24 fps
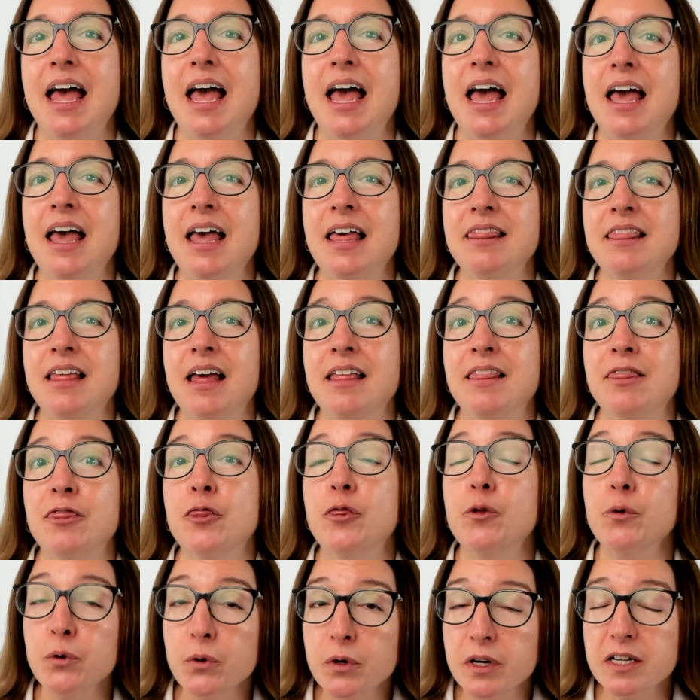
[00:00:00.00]
And then
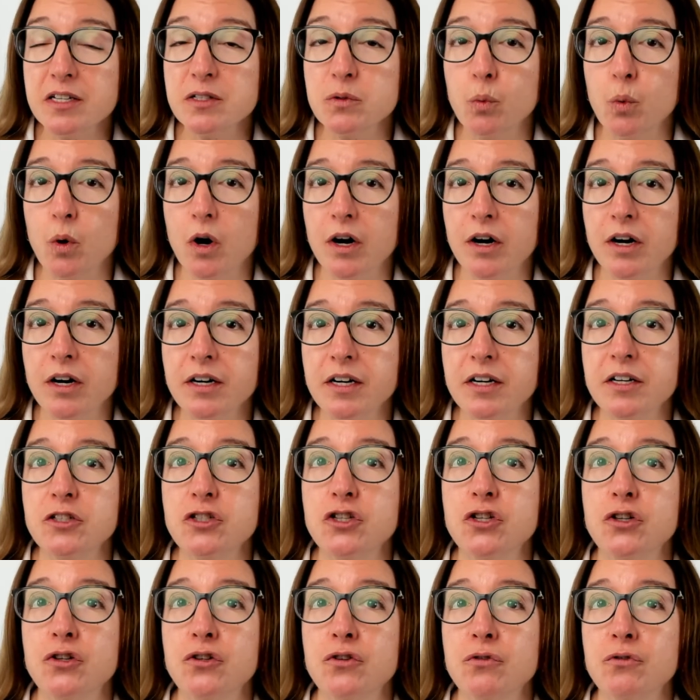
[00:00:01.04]
through his work
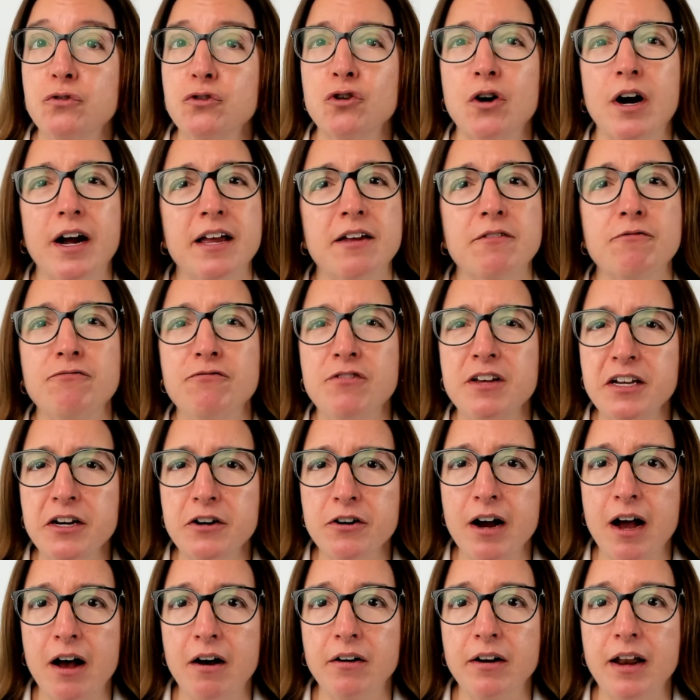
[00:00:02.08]
to try and
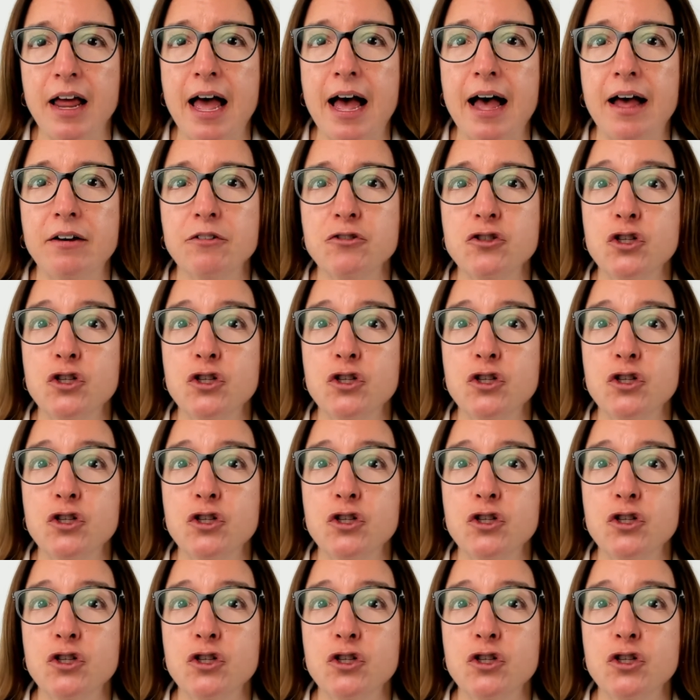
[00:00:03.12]
figure out how